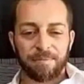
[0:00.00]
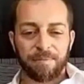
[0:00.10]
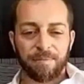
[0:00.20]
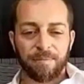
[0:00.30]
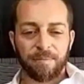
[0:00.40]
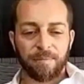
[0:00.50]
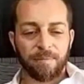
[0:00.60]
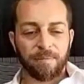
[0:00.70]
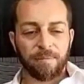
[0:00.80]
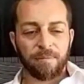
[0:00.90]

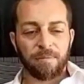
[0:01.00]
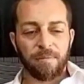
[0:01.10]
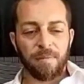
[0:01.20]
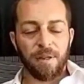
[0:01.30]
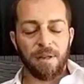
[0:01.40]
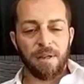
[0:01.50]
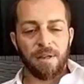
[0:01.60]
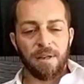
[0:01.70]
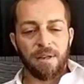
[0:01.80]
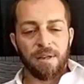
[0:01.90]
Nobody speaks.